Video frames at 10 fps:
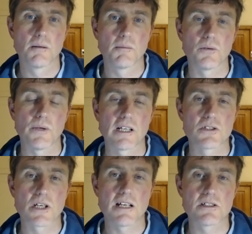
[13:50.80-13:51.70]
But we can
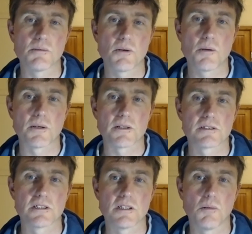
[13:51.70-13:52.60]
change the purpose
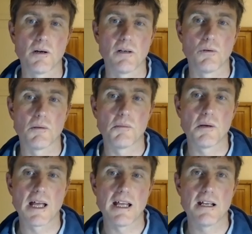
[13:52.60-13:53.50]
that the body will
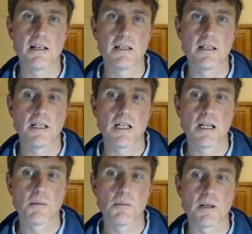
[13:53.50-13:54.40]
obey
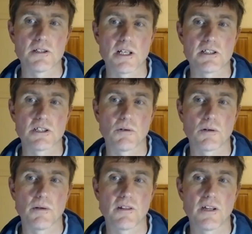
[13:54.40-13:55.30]
by changing what
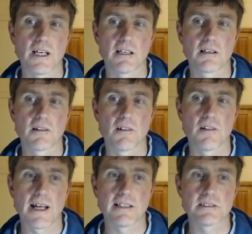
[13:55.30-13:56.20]
we think
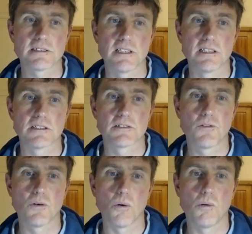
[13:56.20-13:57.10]
that it is for.